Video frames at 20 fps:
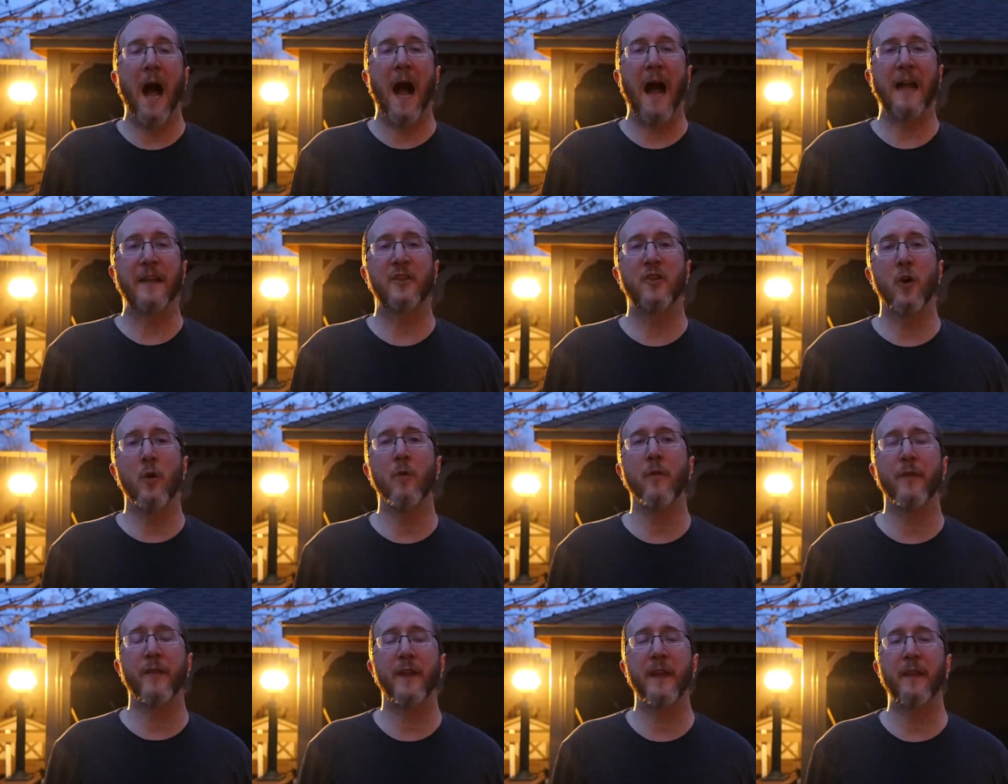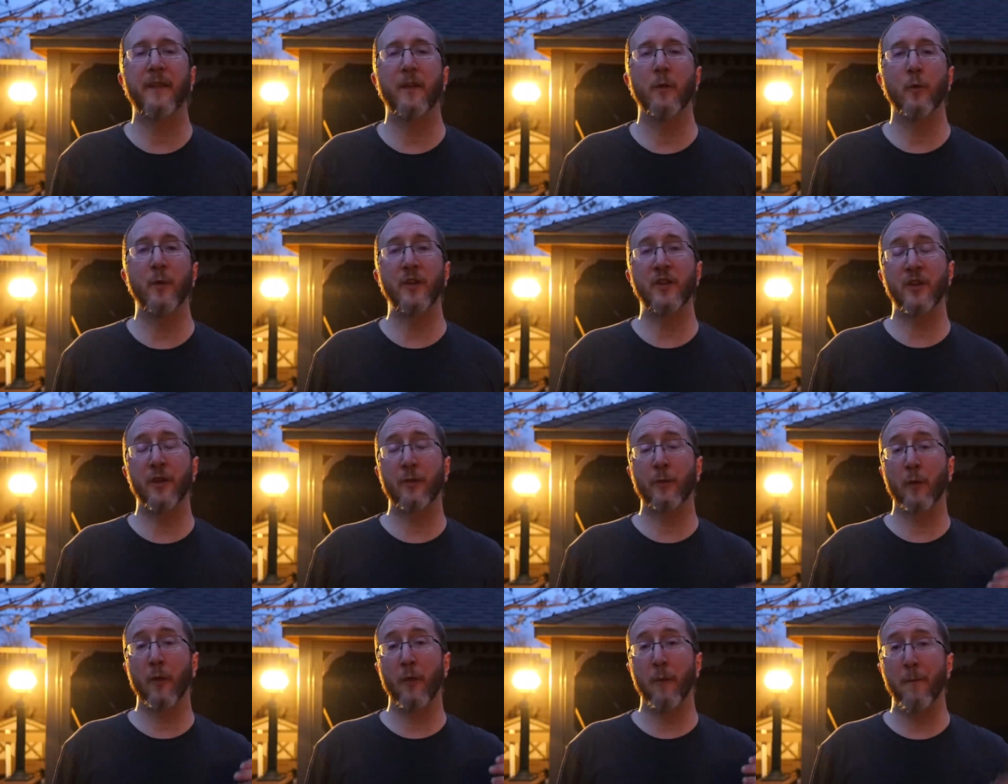I don't think that we should
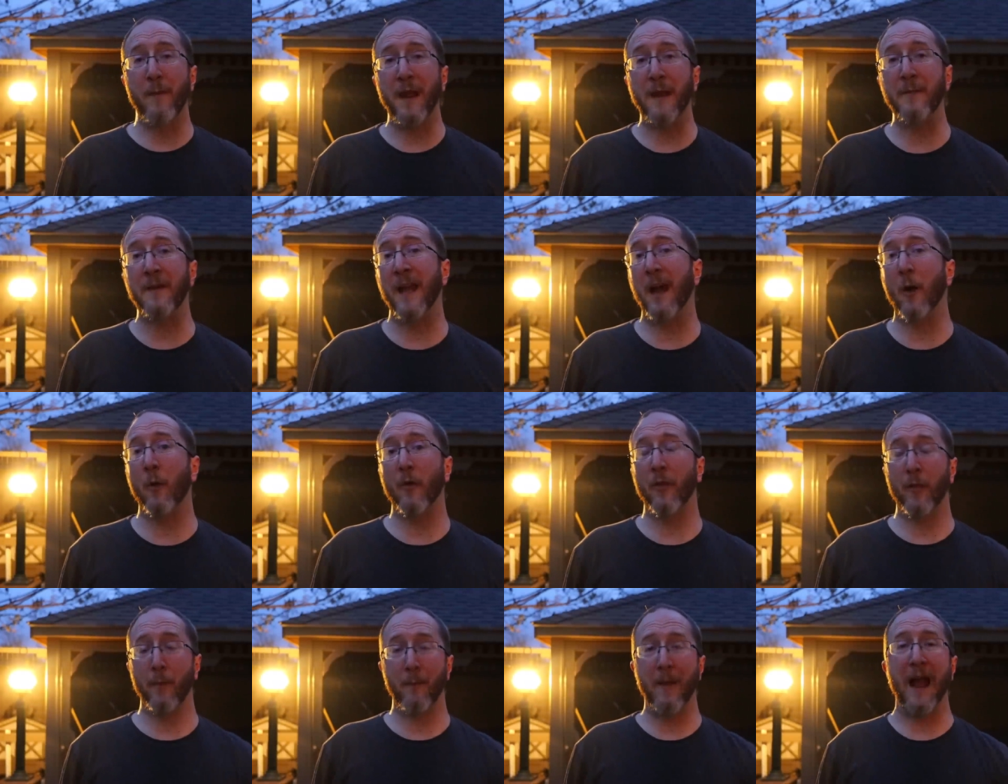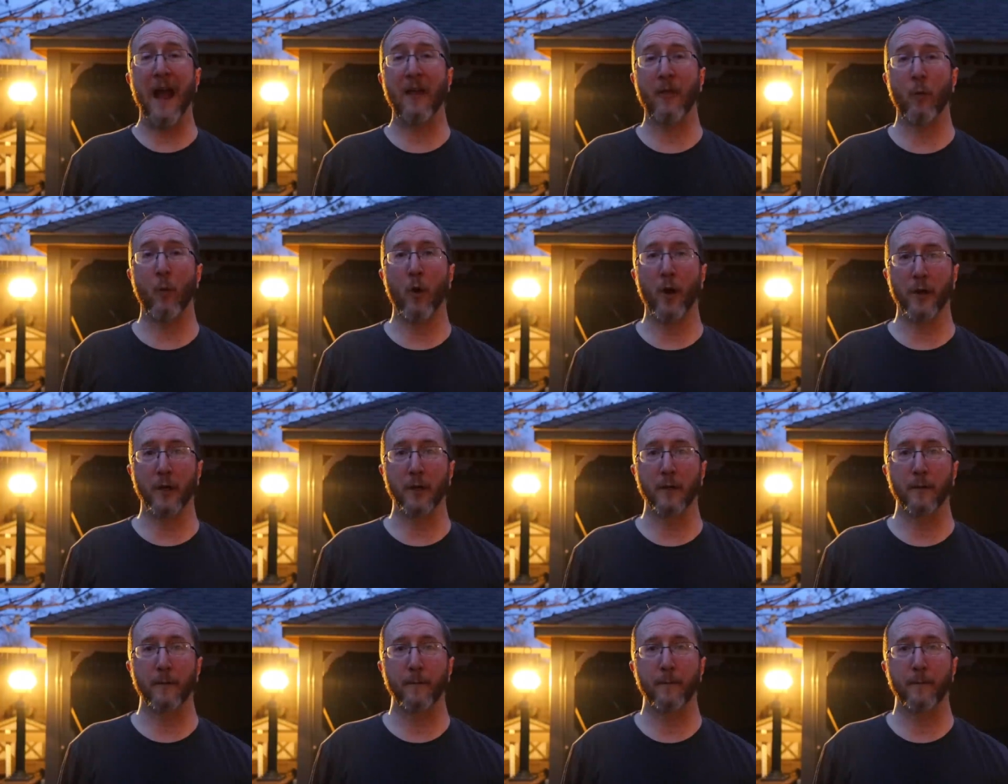throw the baby out with the bathwater.